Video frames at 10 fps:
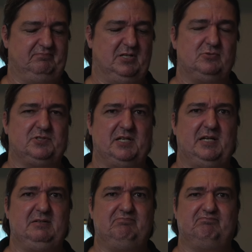
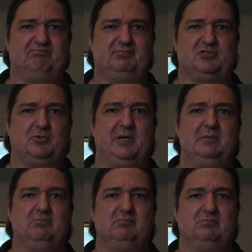LCD
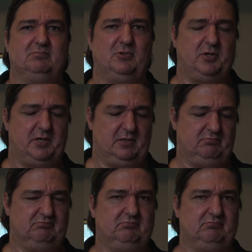screen monitor.